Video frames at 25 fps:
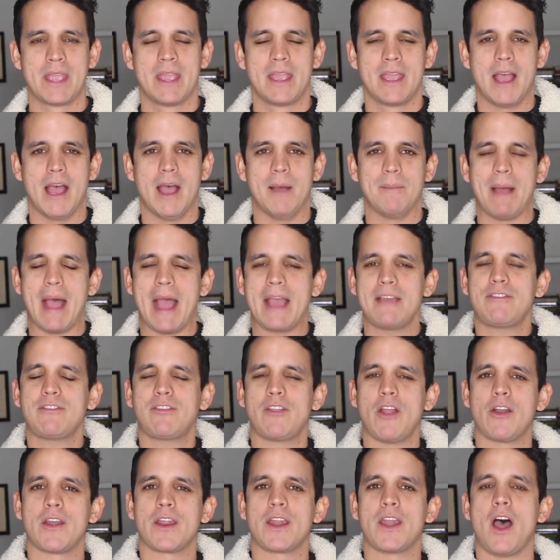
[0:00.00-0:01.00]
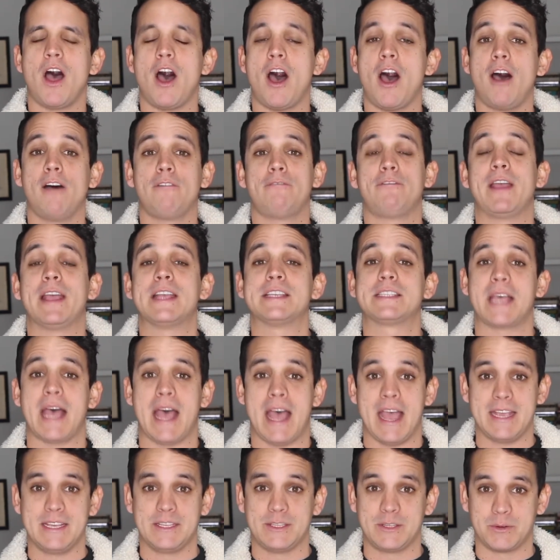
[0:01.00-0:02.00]
I started off as a
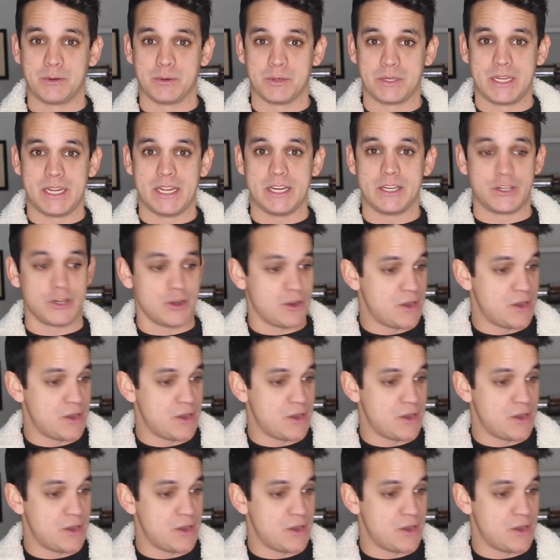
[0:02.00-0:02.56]
high school teacher.